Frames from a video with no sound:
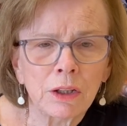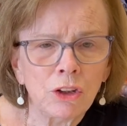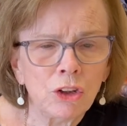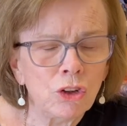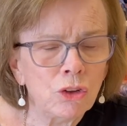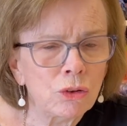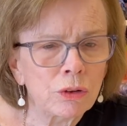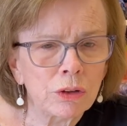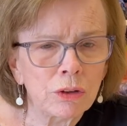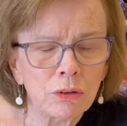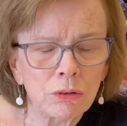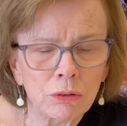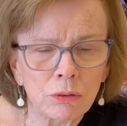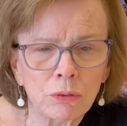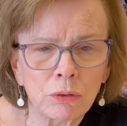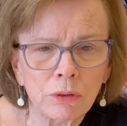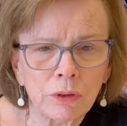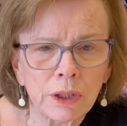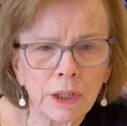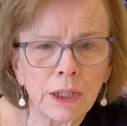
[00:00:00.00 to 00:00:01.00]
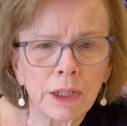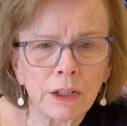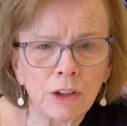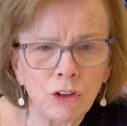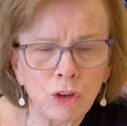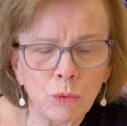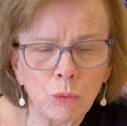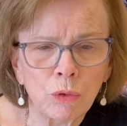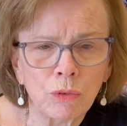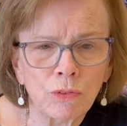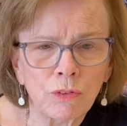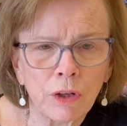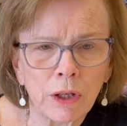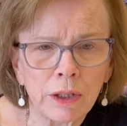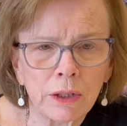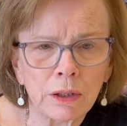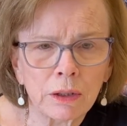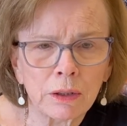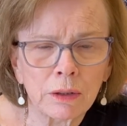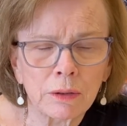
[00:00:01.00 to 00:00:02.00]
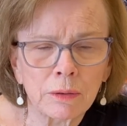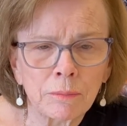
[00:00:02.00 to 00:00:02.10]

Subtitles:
you can Google it and you will find it.